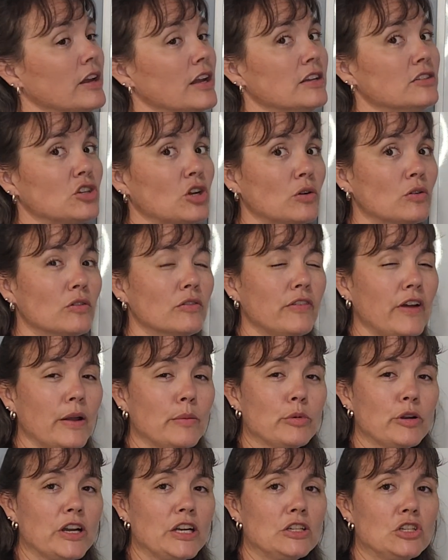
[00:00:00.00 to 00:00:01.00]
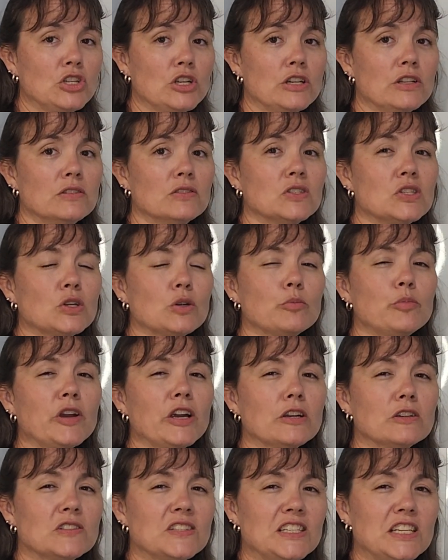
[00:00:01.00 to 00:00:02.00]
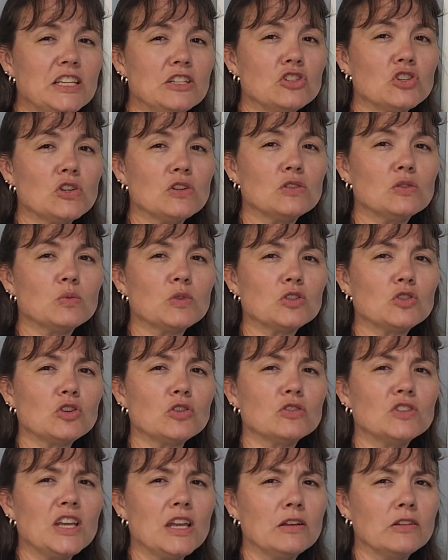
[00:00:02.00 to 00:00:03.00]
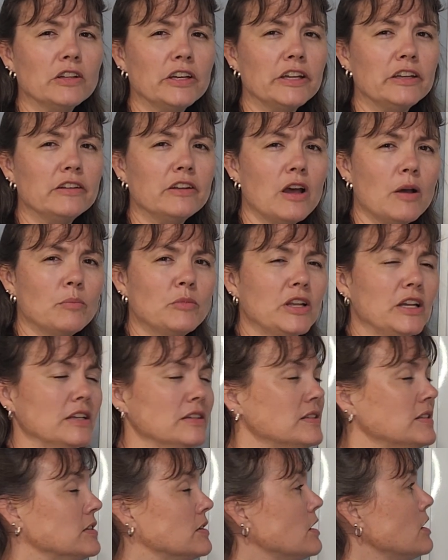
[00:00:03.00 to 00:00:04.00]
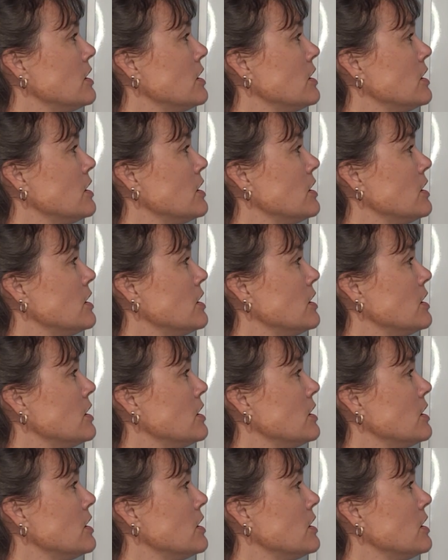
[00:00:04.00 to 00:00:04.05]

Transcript: internal vibrations or paresthesias, which are tingling, numbness,